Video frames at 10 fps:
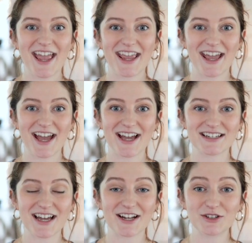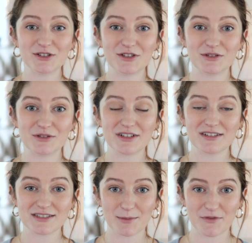and I include
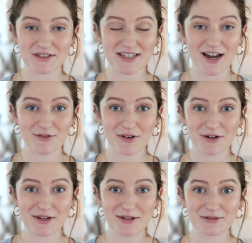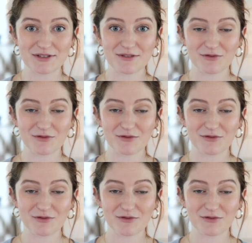some of the stock photos